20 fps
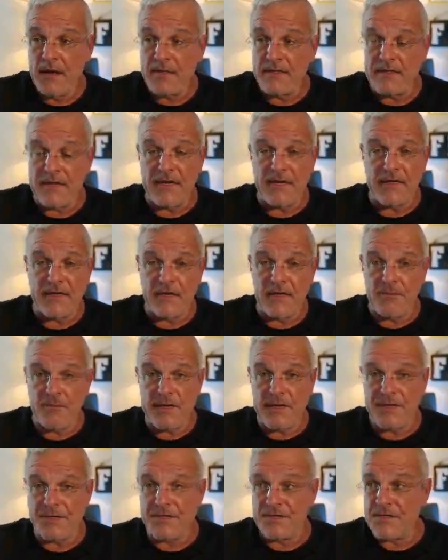to get to the
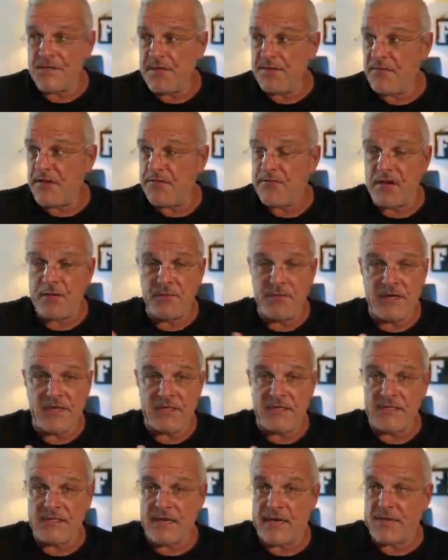beaches, even from
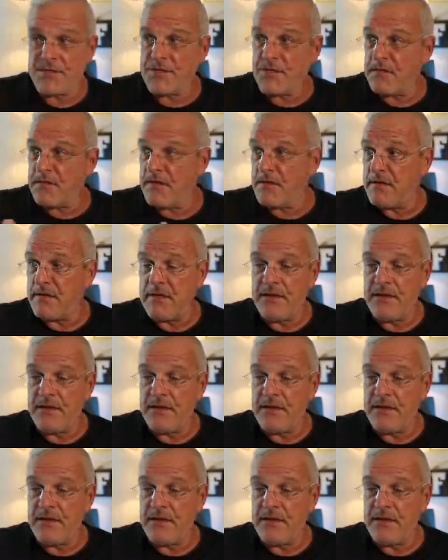these sections,